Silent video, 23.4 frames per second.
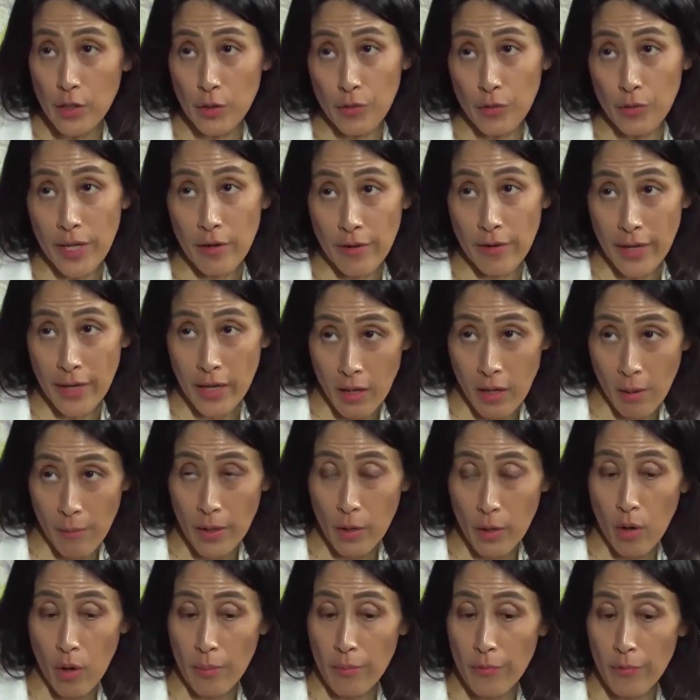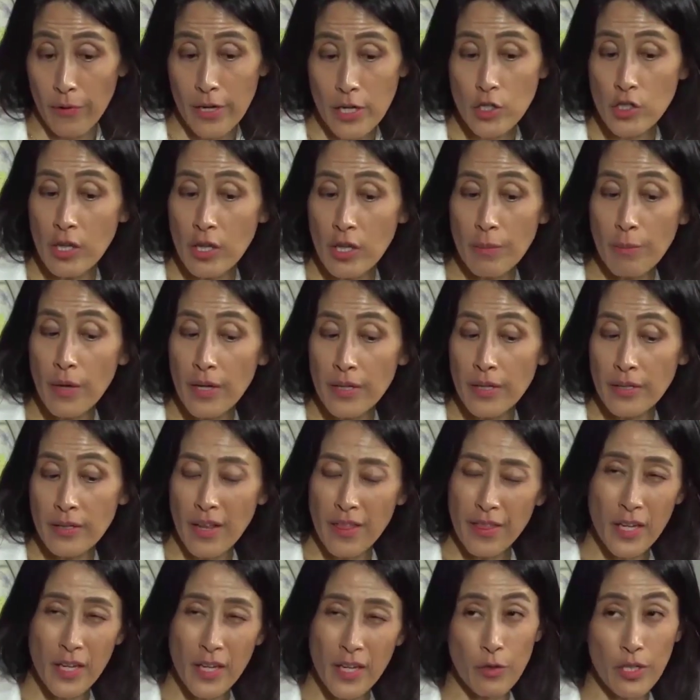you know, greater economic cooperation, but
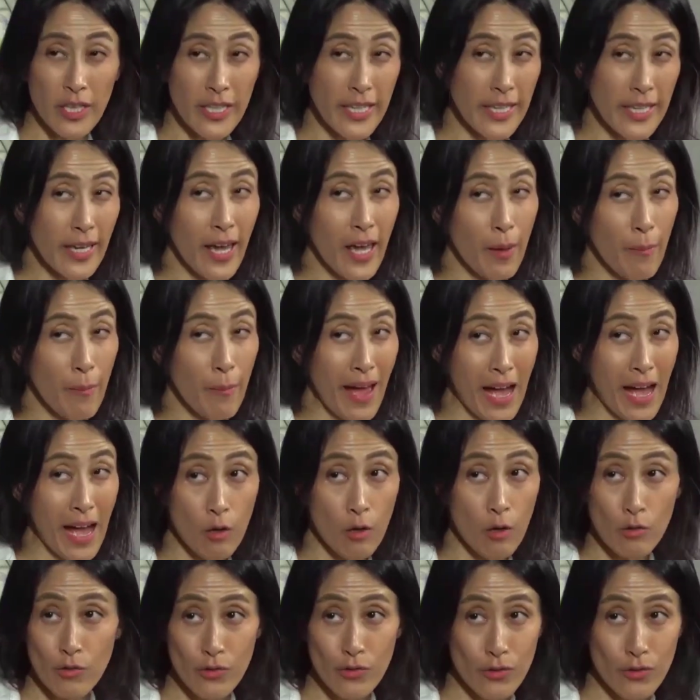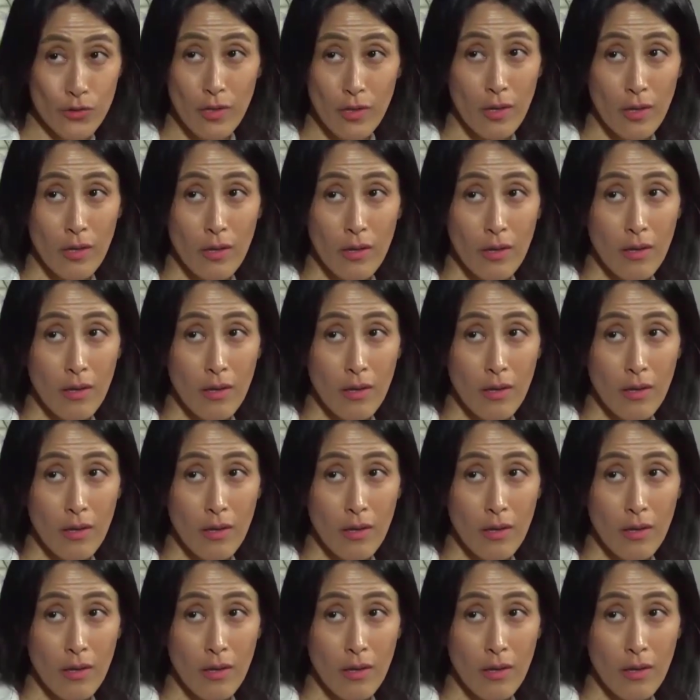nothing really came out